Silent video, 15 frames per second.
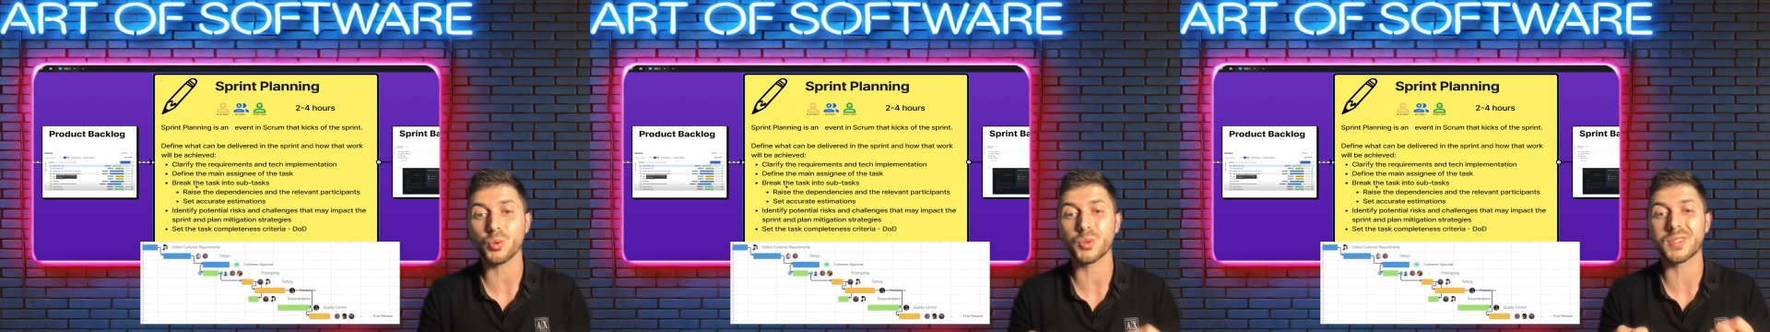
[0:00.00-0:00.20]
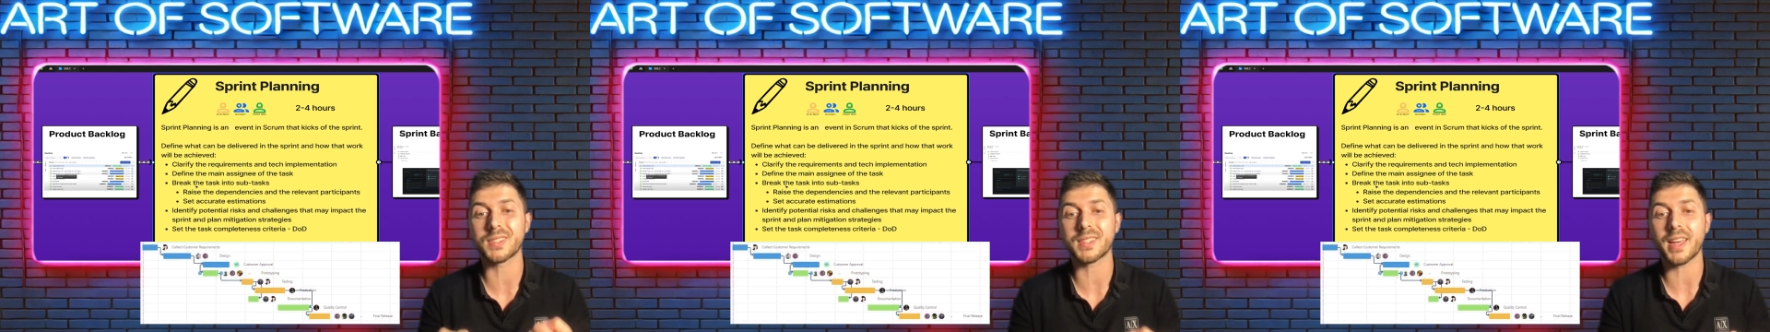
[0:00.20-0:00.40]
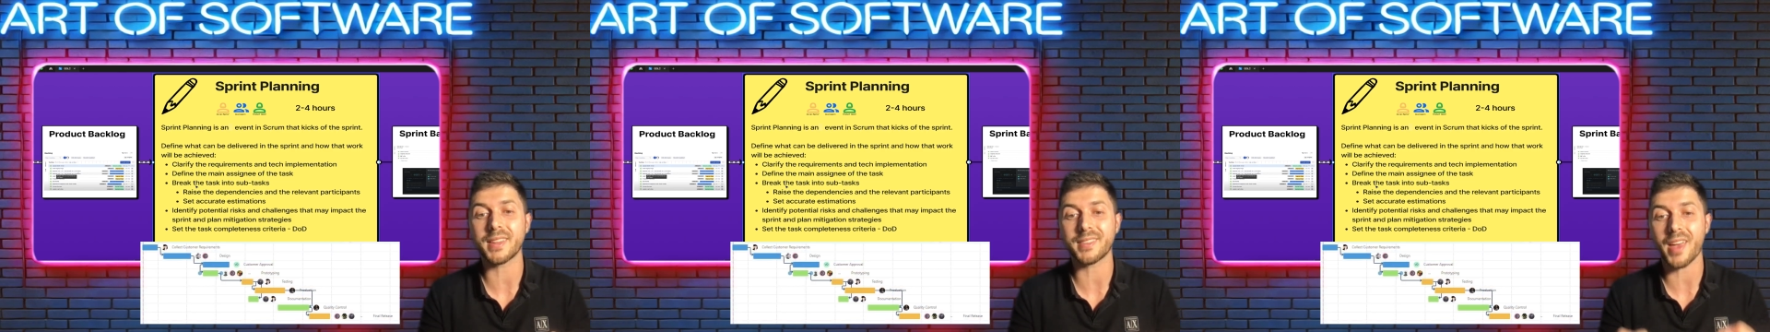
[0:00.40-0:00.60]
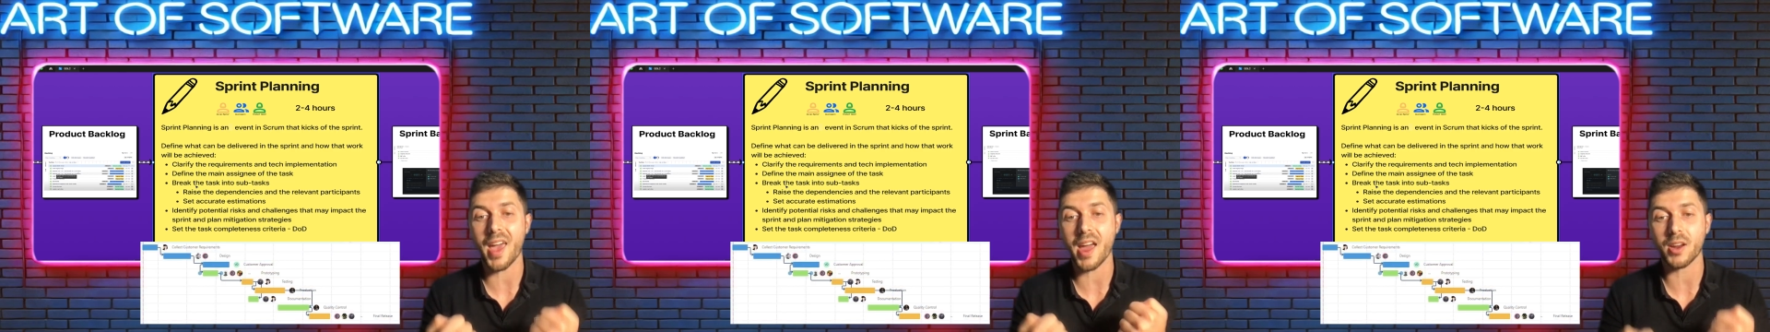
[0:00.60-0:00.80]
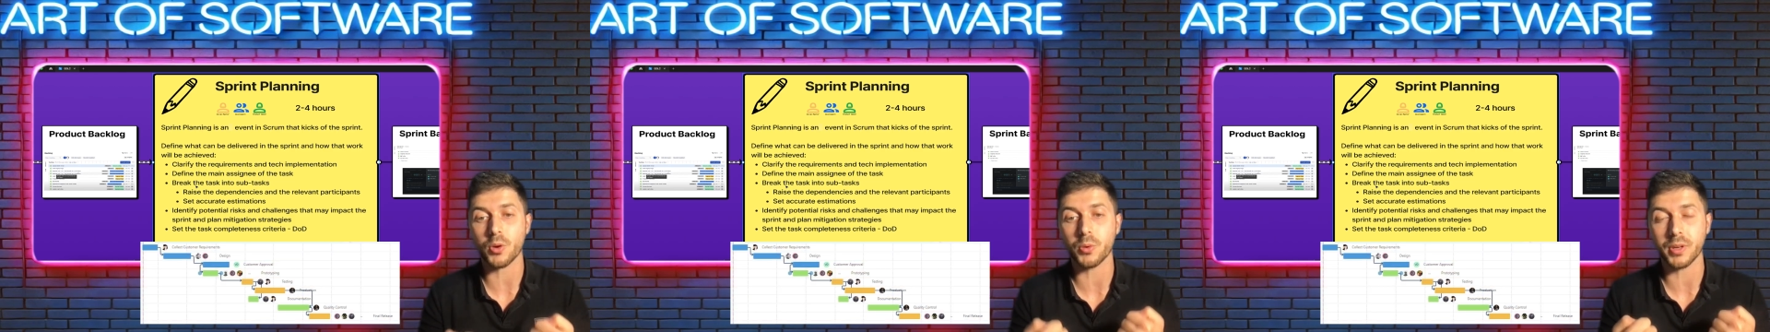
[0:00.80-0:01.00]
to set
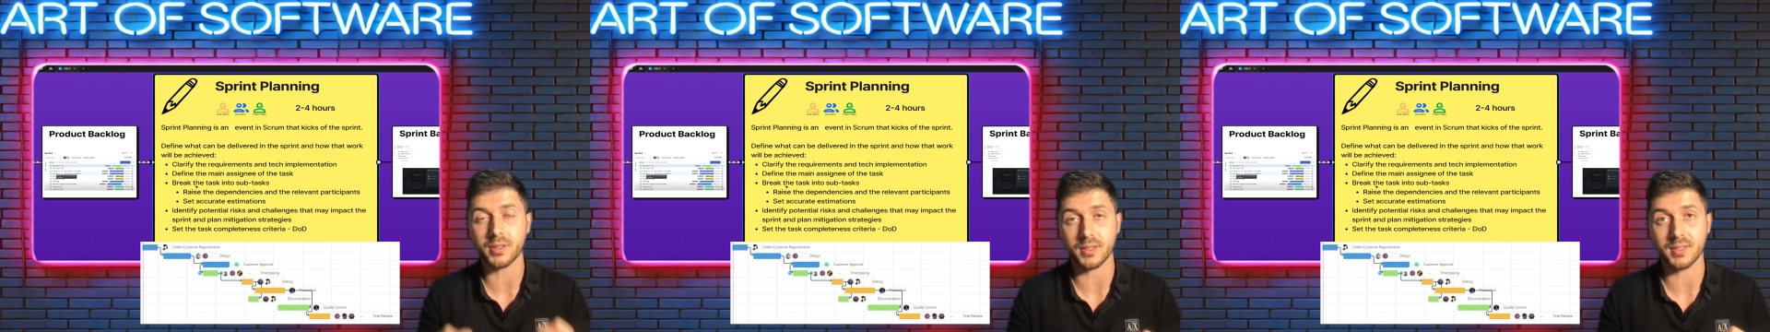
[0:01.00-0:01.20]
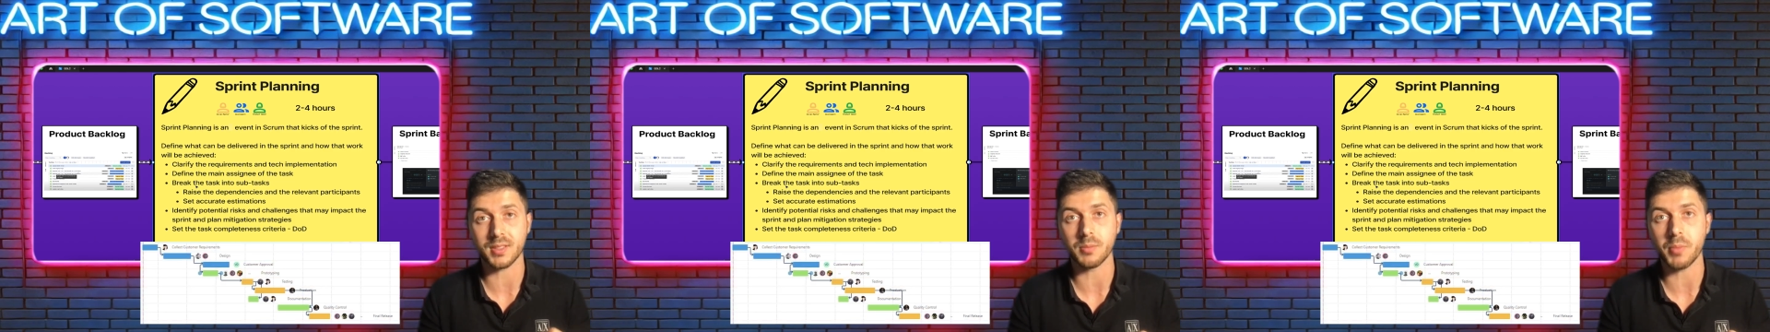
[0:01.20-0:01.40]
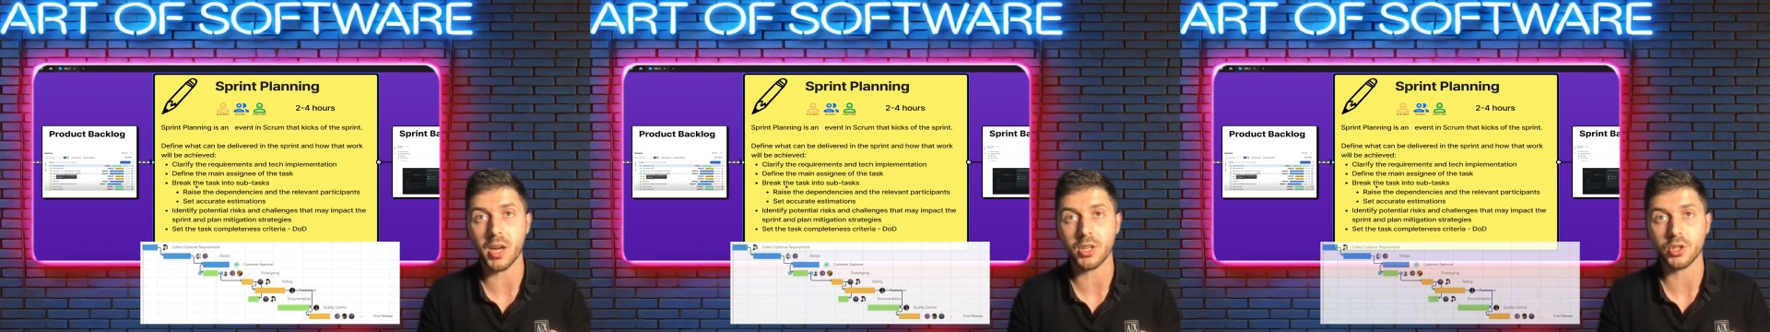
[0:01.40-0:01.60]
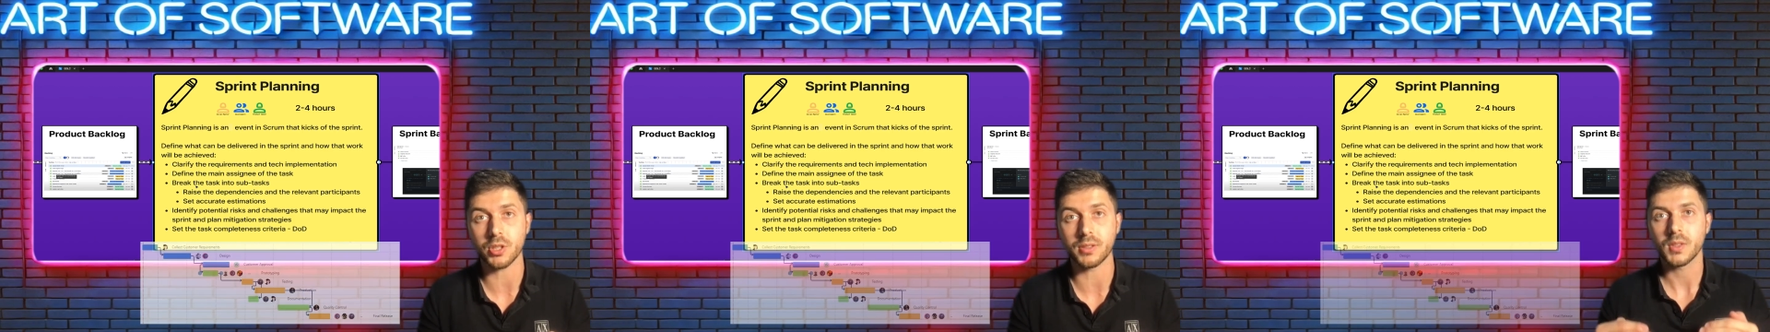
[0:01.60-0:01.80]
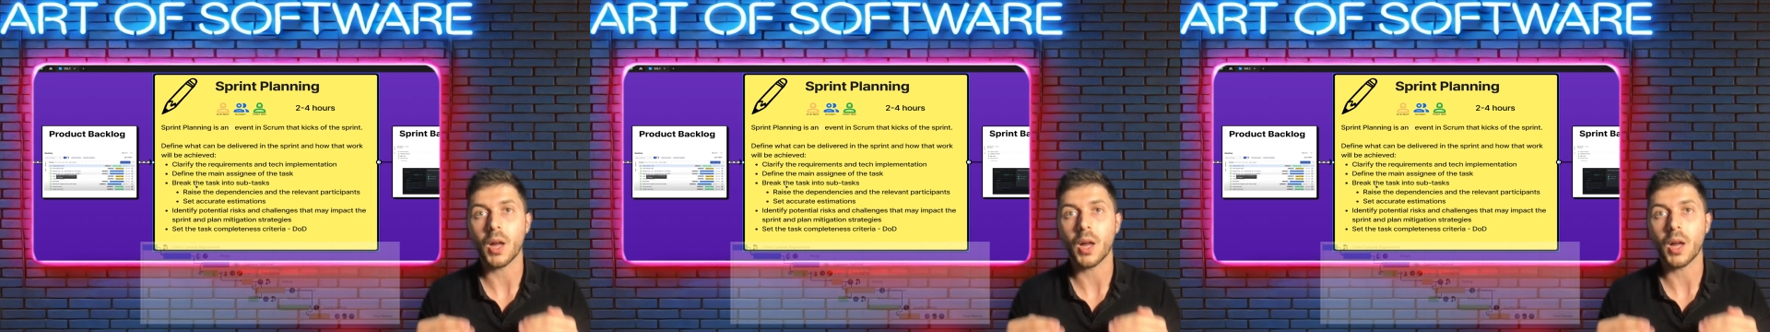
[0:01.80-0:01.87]
accurate estimation.